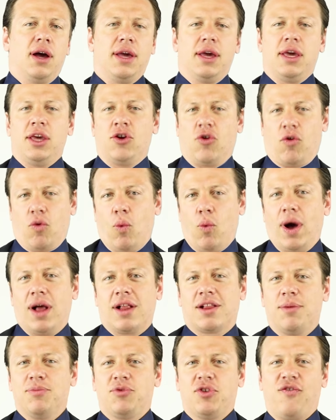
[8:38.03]
you're
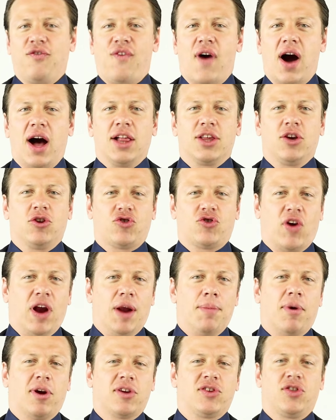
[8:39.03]
welcome to file your
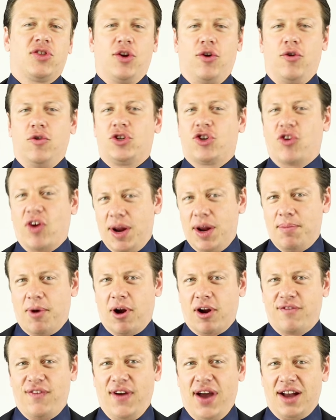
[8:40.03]
trademarks through
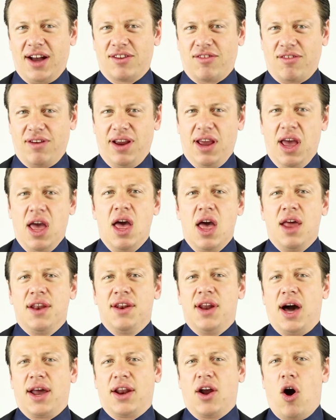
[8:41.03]
Trademark Factory.
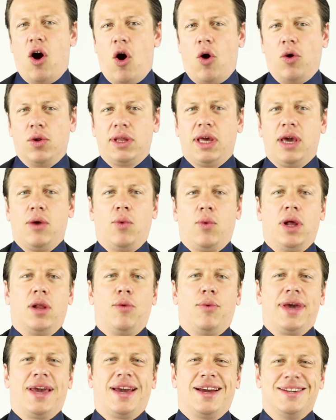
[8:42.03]
Not only will
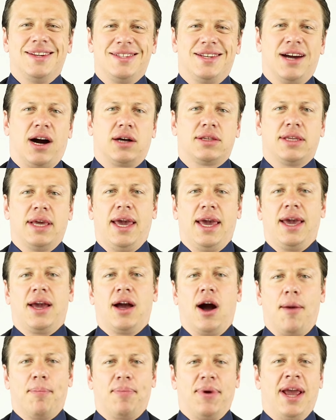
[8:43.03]
we conduct a
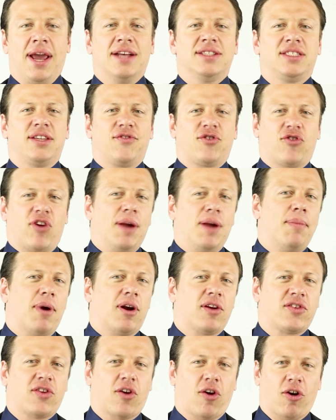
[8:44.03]
comprehensive
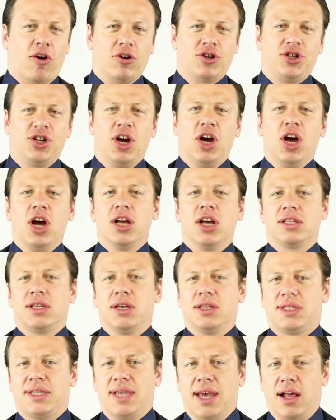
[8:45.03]
trademark search to
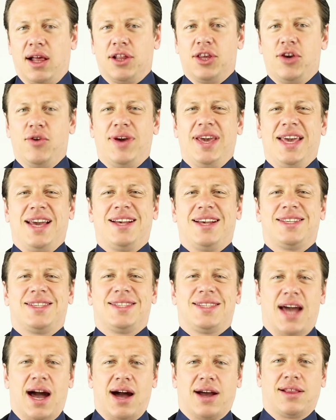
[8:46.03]
tell you
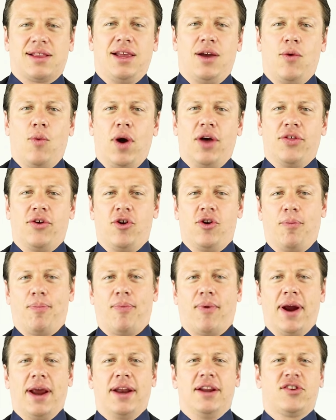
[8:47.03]
exactly whether your
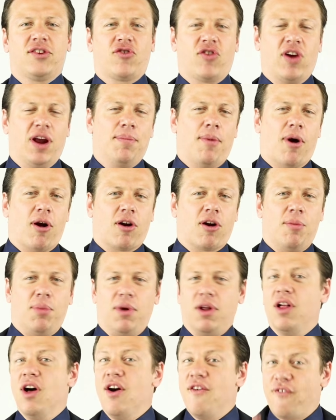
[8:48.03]
brand is
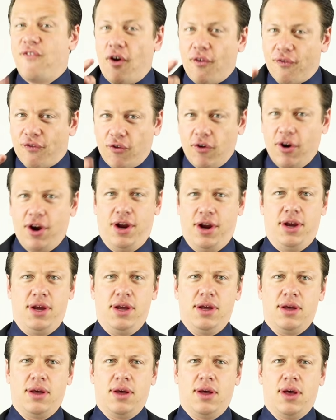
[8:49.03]
trademarkable for
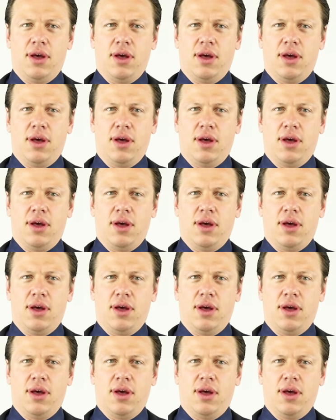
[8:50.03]
free,